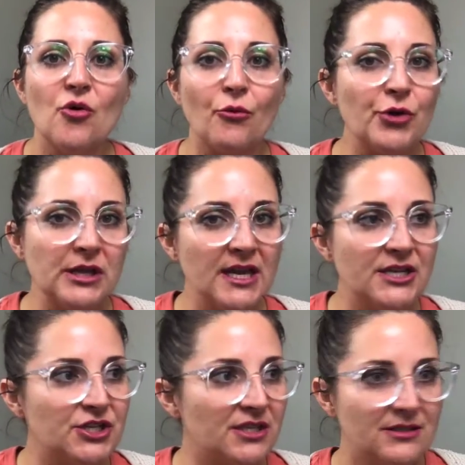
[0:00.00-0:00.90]
really
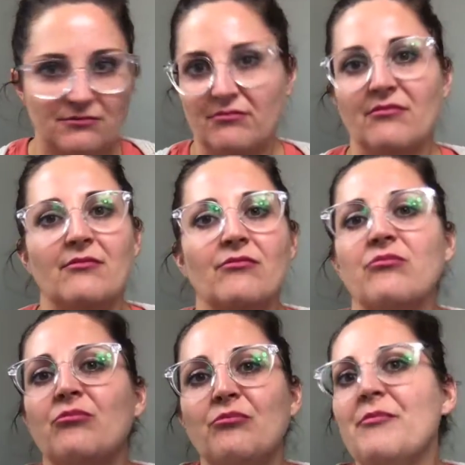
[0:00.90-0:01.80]
just
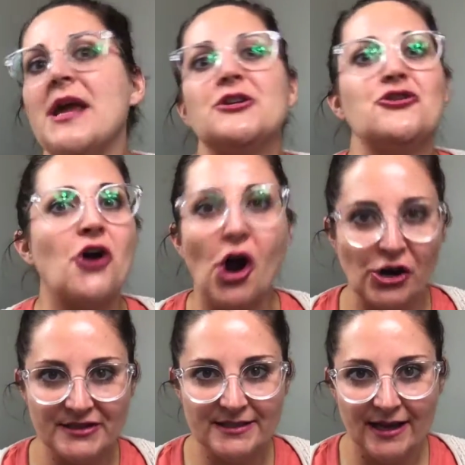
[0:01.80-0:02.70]
makes your
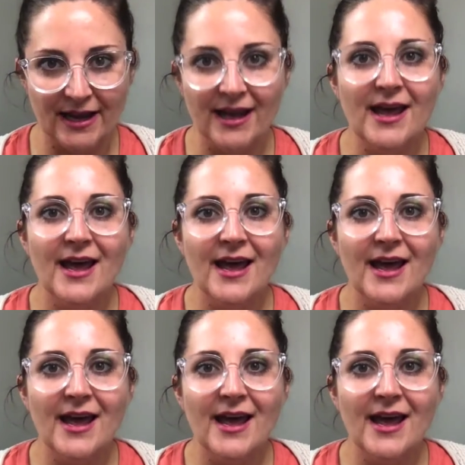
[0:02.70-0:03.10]
heart sing.